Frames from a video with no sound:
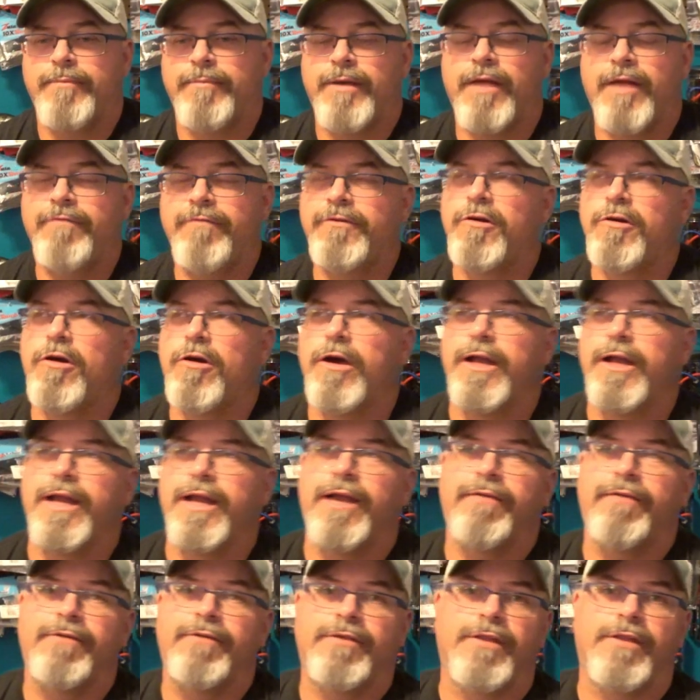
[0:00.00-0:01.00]
I mean, I've caught
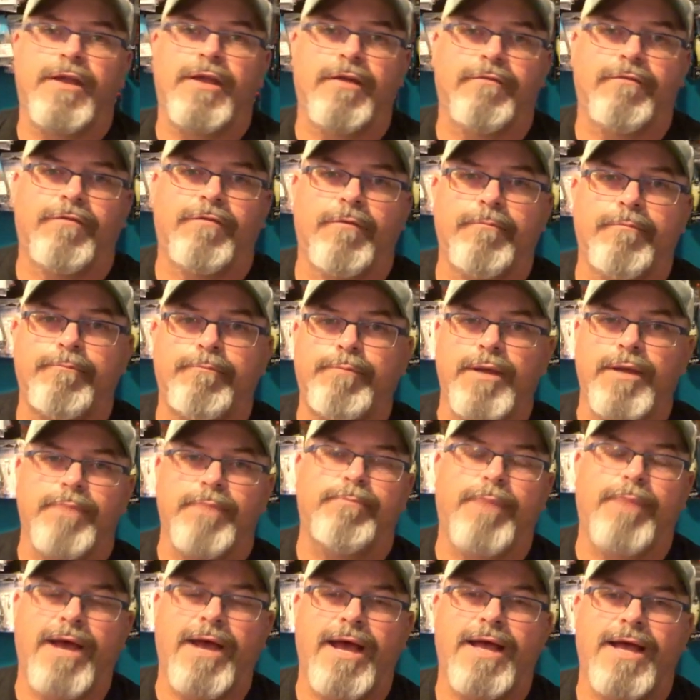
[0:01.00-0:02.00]
everything from
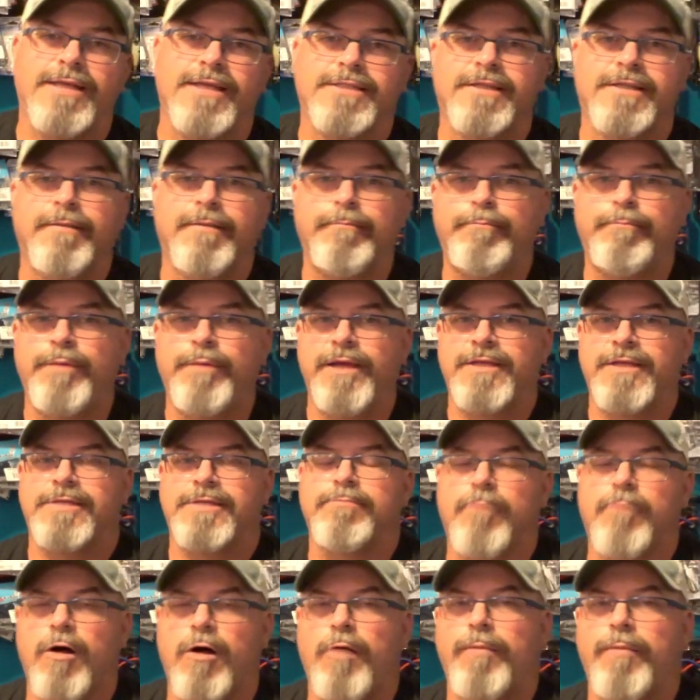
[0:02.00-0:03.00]
big bass to big
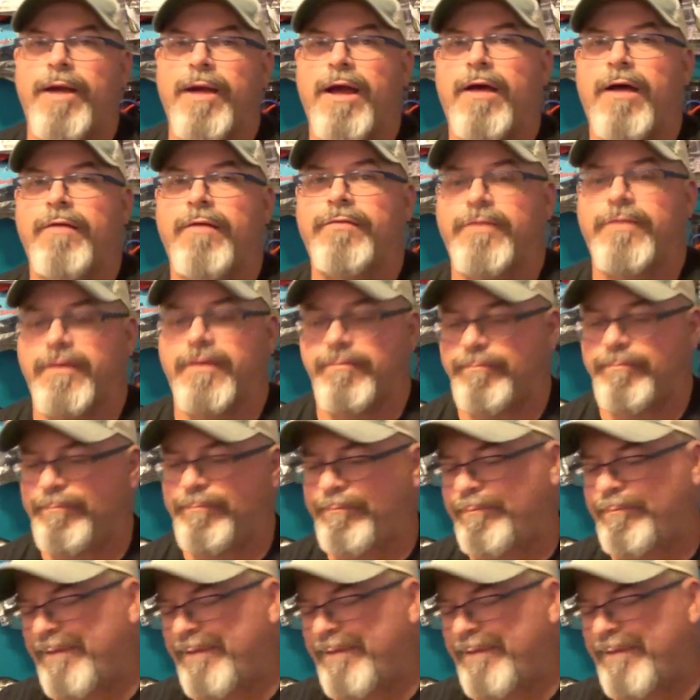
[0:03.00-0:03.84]
smallmouth to